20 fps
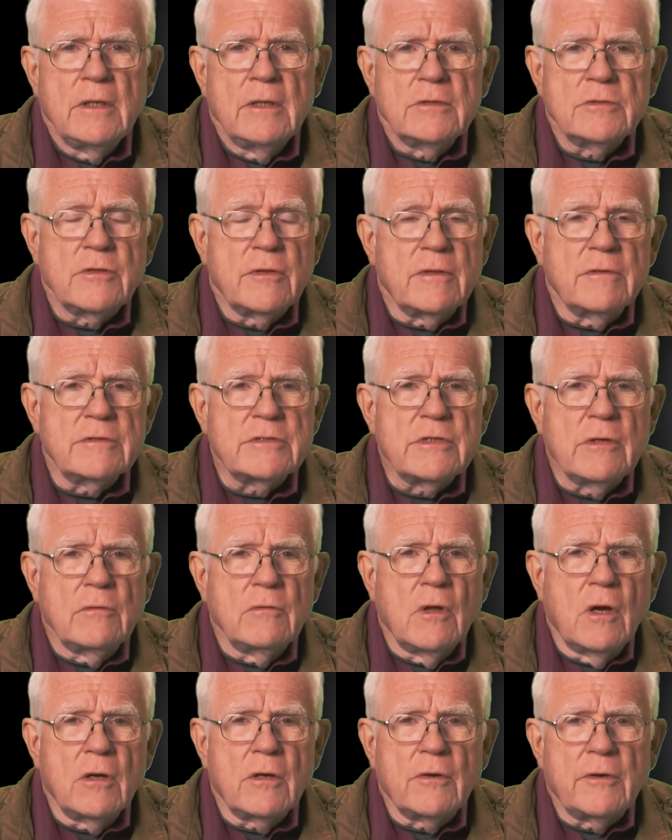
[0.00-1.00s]
So there is no
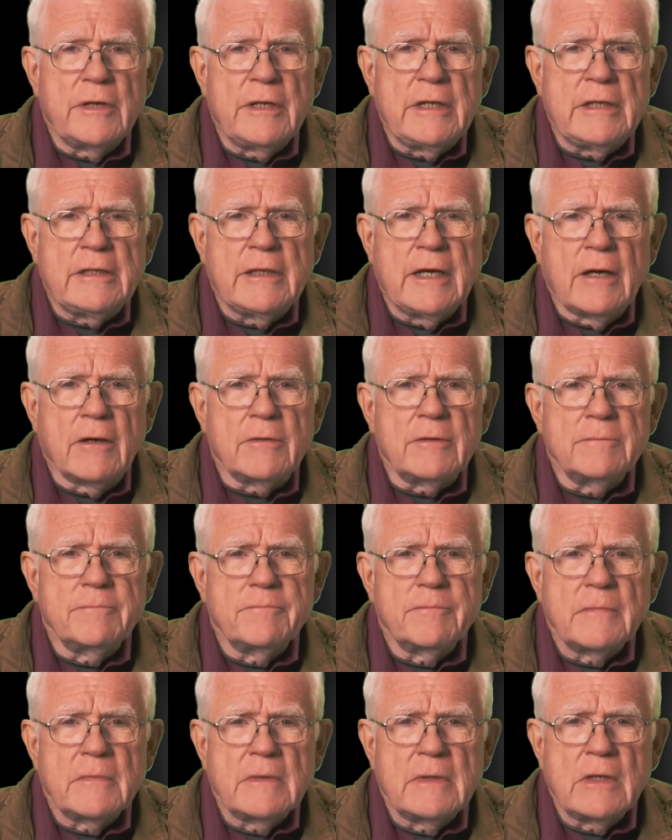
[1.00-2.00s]
longer any doubt
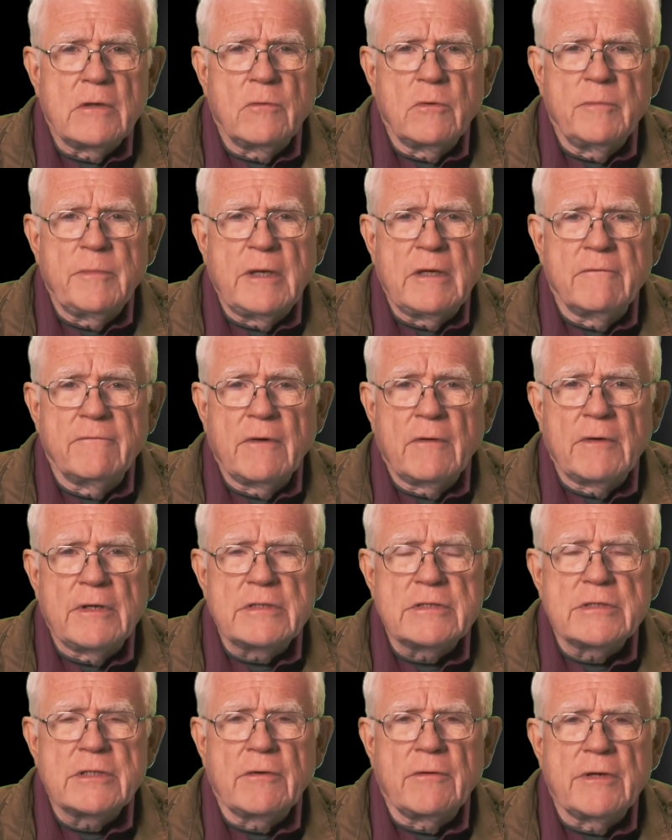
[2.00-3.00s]
that it would be a very
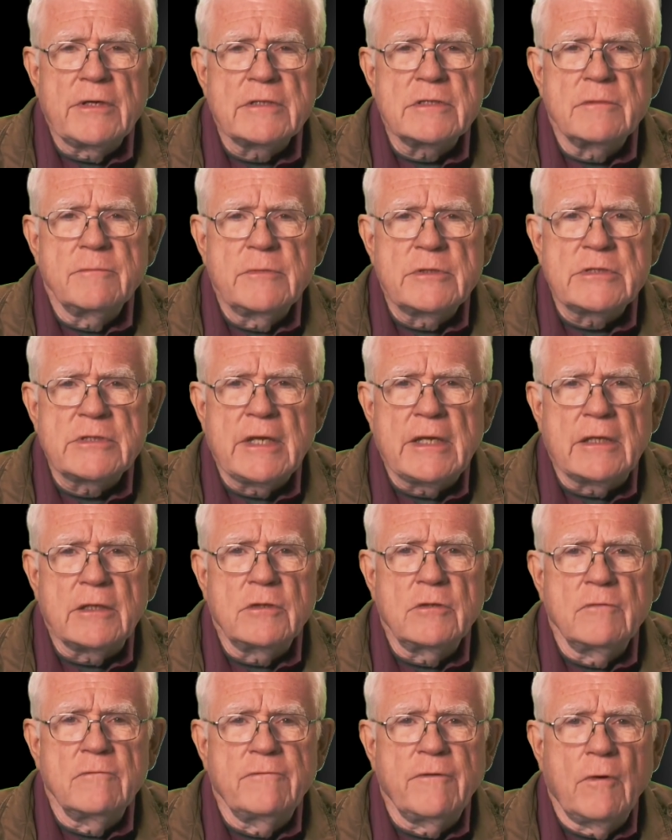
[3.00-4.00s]
serious mistake
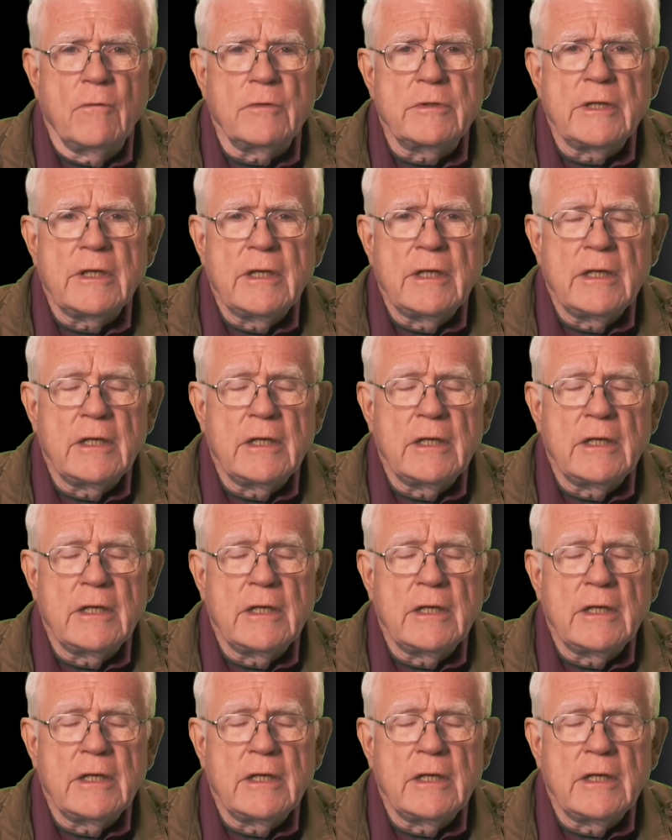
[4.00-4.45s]
to vote